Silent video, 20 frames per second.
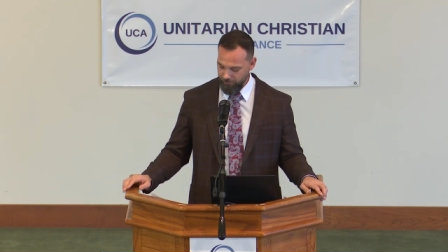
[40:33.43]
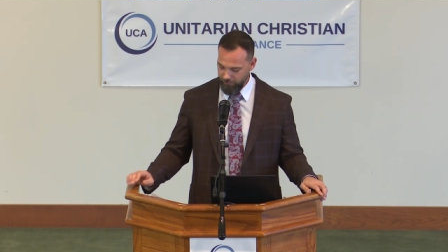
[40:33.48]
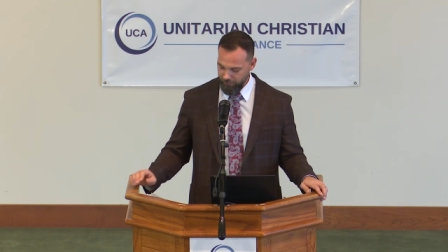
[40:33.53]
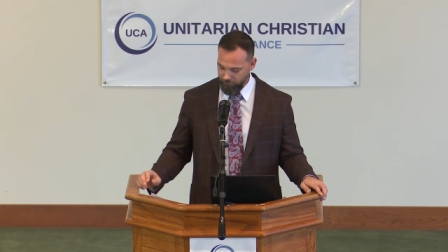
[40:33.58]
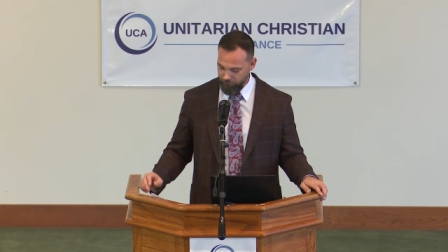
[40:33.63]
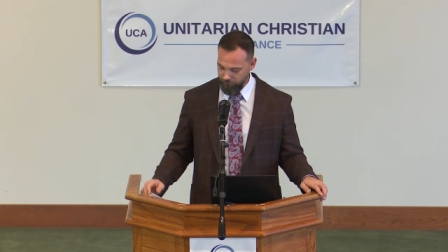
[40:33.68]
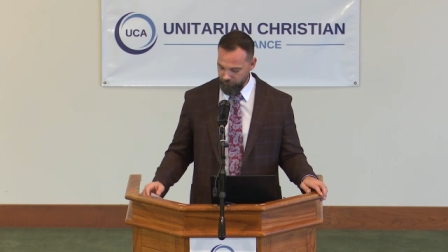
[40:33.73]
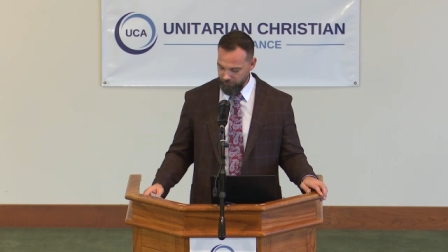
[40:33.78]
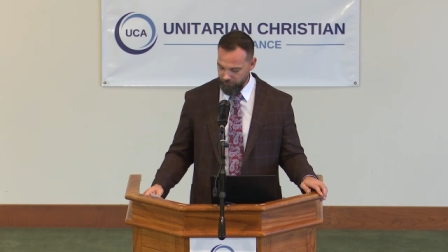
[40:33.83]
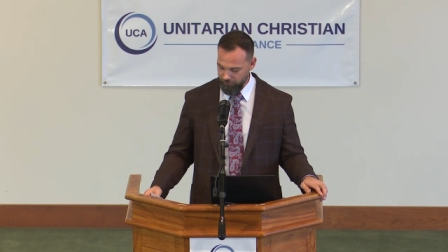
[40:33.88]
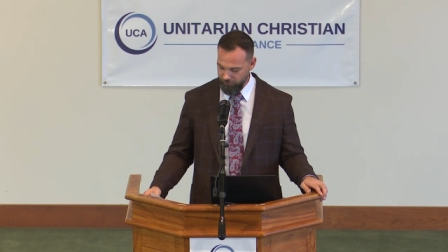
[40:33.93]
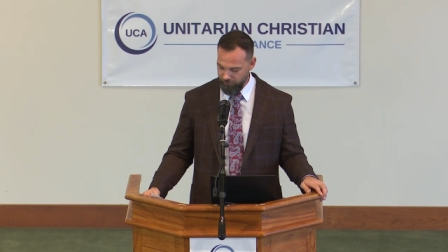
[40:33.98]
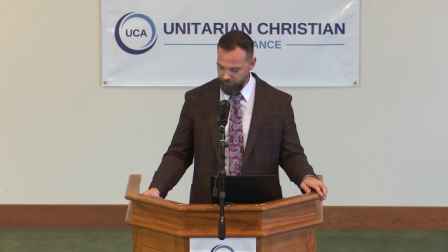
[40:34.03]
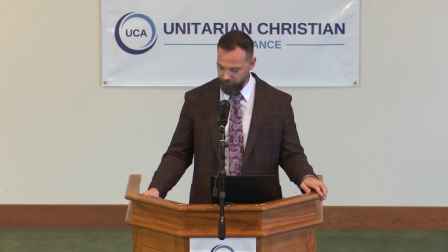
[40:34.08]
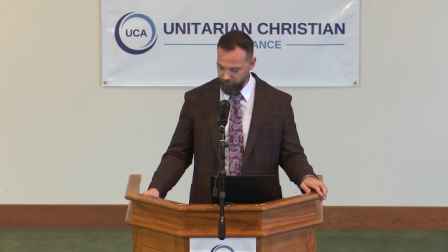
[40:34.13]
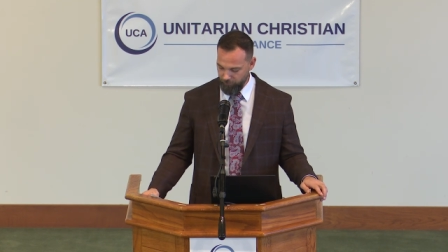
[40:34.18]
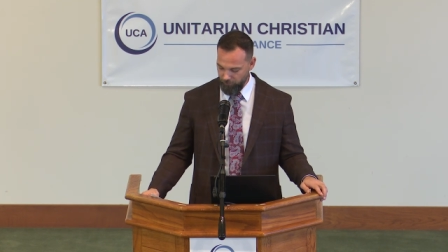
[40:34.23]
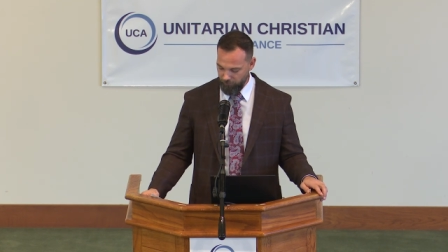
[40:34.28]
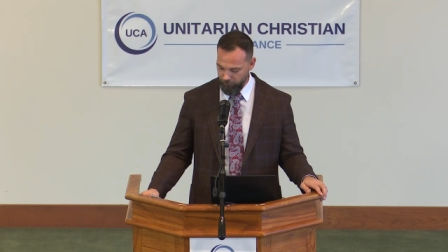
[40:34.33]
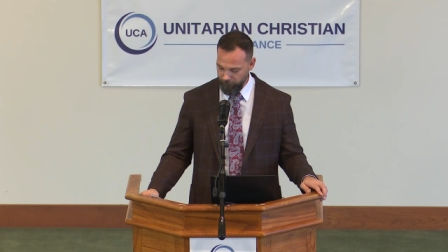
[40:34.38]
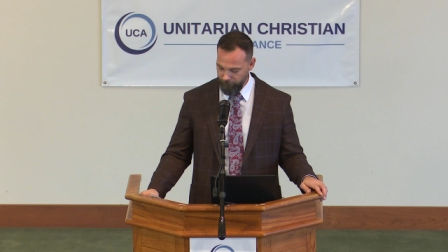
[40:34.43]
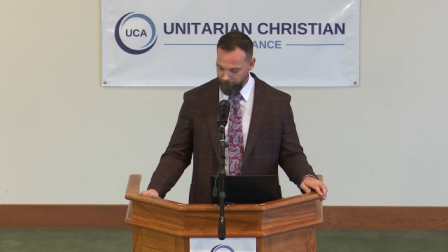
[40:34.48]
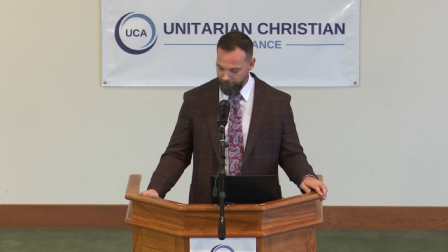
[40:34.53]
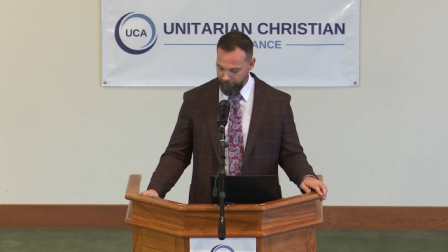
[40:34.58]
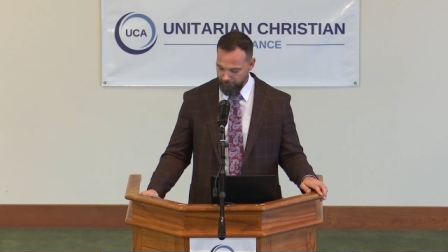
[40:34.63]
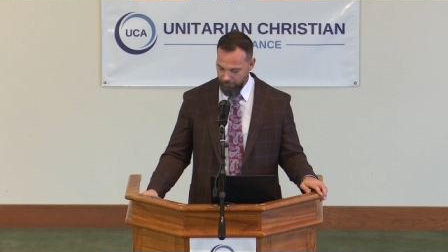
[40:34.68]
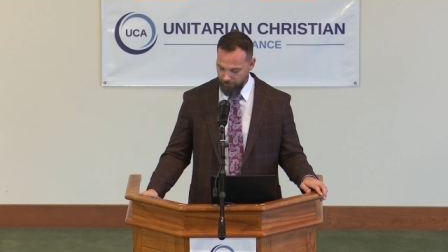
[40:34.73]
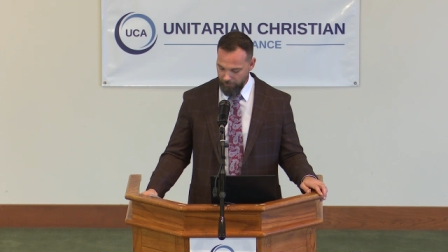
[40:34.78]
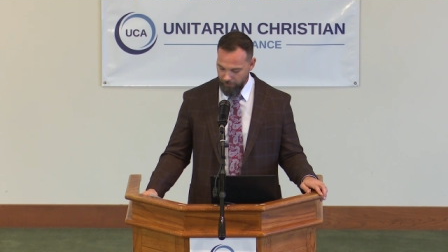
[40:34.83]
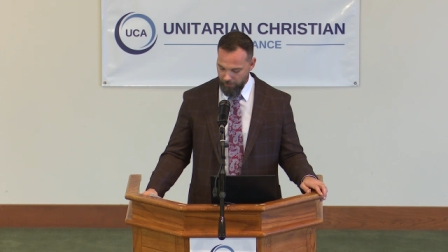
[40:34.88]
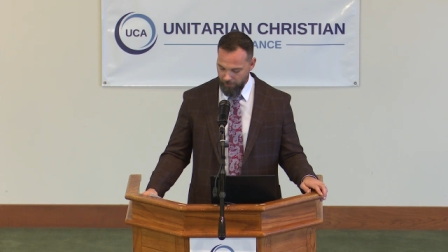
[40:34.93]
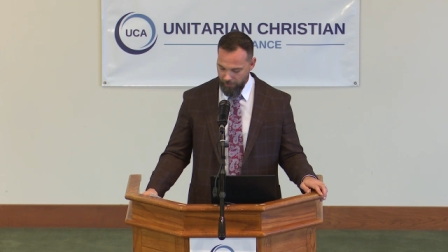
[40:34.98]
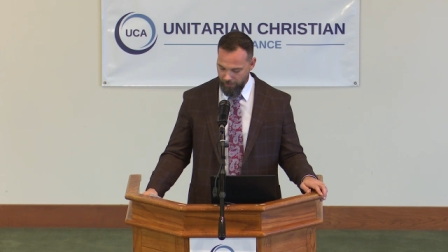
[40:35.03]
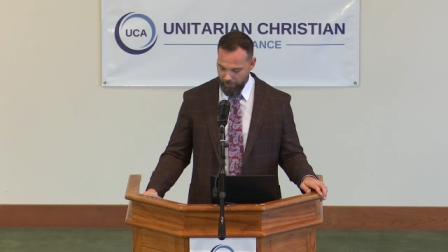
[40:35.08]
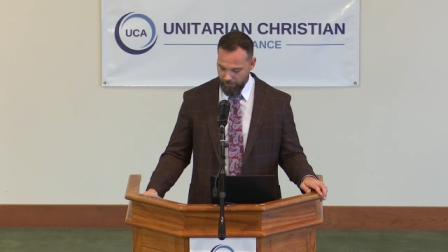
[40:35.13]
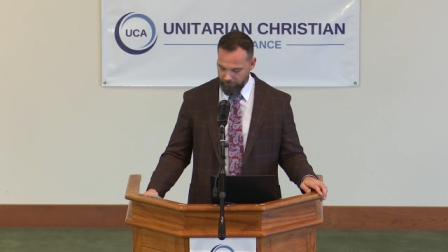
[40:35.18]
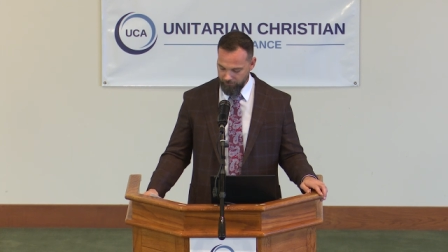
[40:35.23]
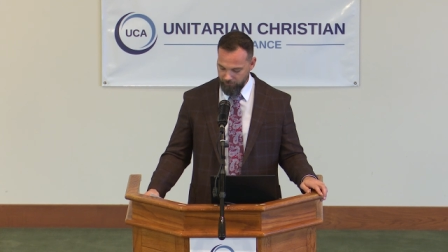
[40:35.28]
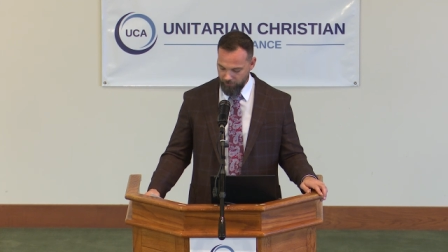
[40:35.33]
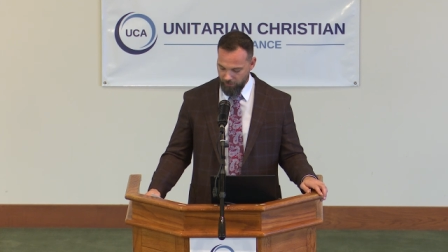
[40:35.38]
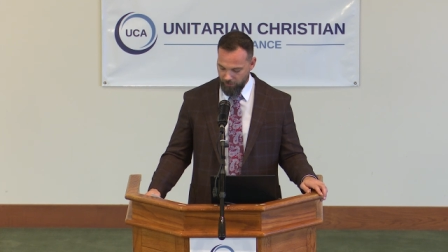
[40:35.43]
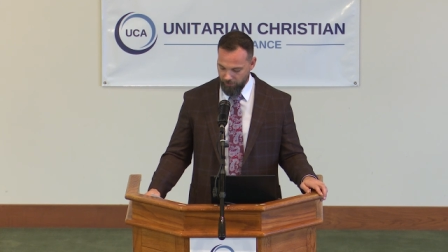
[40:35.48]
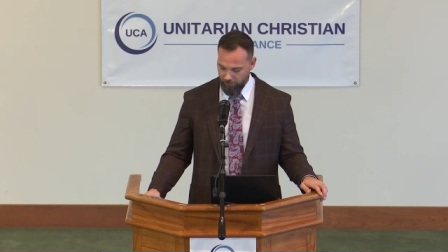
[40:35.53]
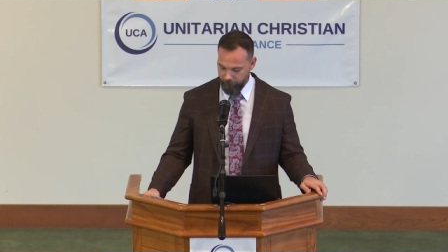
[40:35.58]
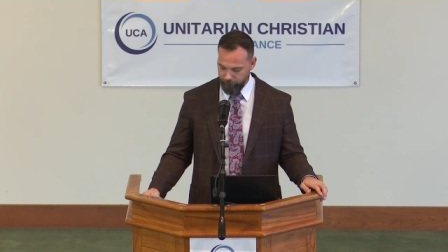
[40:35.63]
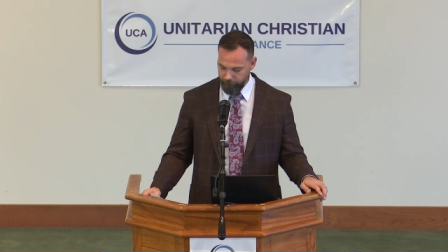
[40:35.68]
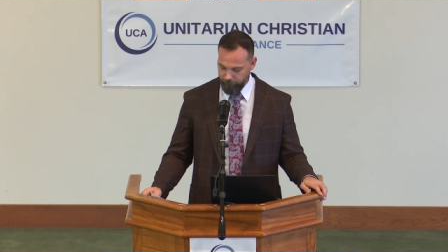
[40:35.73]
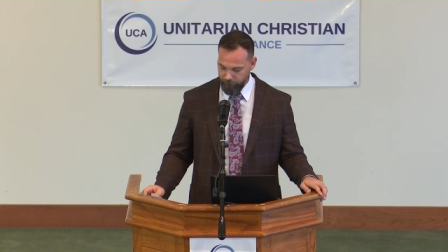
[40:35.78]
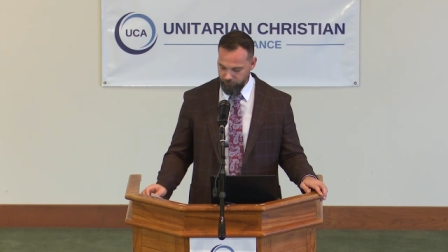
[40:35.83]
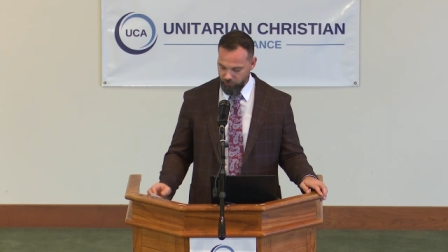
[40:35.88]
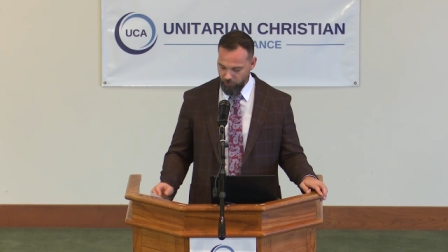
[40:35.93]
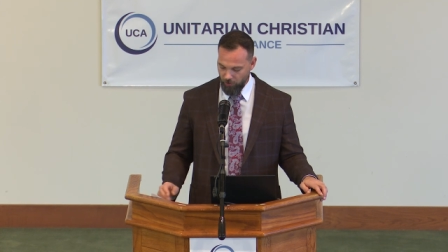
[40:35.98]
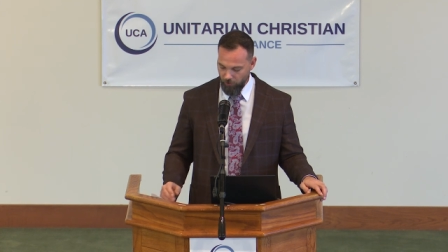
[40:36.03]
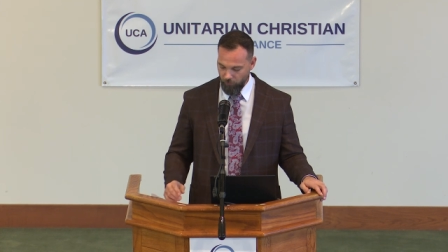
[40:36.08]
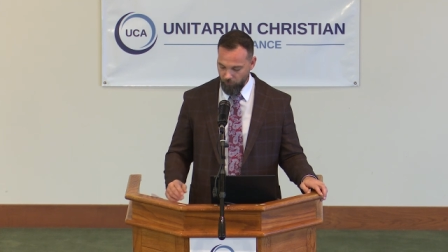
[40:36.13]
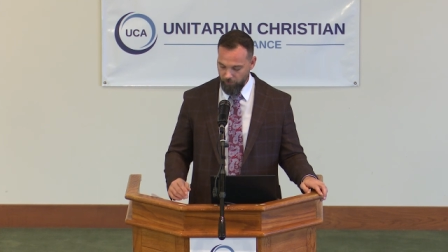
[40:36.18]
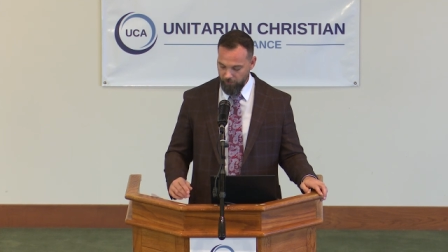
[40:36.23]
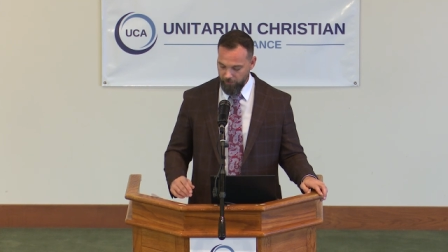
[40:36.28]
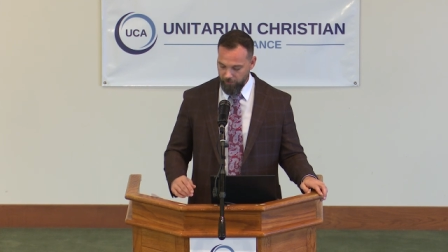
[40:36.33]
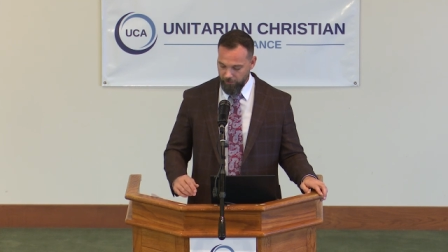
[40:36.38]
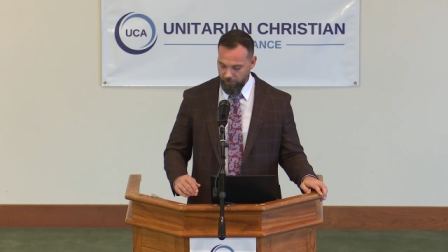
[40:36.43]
it's very simple and um, so